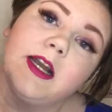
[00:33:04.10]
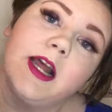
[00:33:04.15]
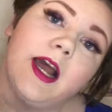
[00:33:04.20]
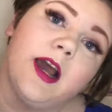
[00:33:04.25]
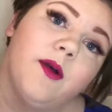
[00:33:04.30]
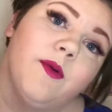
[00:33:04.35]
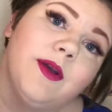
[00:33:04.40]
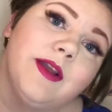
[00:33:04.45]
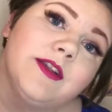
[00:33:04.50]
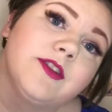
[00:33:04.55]

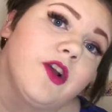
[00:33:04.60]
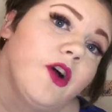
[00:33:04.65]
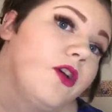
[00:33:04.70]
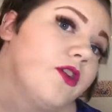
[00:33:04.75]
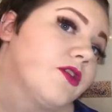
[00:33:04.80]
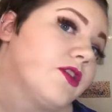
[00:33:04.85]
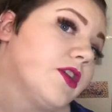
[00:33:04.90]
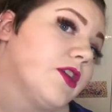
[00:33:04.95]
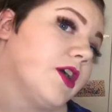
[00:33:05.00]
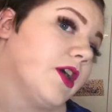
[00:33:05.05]
now, it's
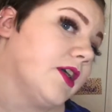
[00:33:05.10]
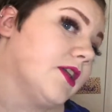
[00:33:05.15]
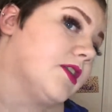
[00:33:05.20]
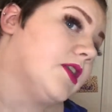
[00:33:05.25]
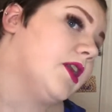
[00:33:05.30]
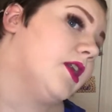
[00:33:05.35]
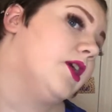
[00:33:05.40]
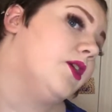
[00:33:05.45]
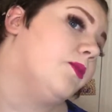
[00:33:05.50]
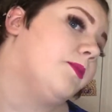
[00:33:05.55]

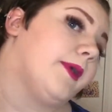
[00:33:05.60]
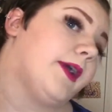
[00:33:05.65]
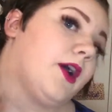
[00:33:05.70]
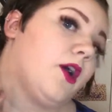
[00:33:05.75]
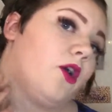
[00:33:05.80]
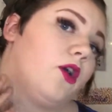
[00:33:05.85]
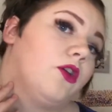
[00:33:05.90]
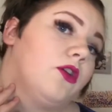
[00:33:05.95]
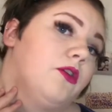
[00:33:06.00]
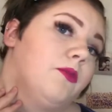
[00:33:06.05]
oxidized a little bit
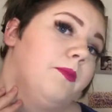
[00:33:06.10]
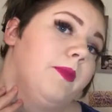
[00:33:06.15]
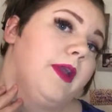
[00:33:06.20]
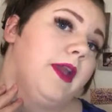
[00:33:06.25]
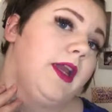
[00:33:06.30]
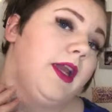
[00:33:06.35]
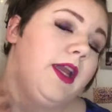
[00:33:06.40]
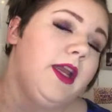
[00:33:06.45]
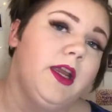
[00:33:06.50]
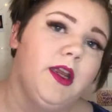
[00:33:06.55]
on
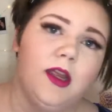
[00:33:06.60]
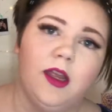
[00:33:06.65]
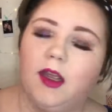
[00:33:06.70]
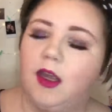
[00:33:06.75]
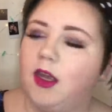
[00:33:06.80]
me.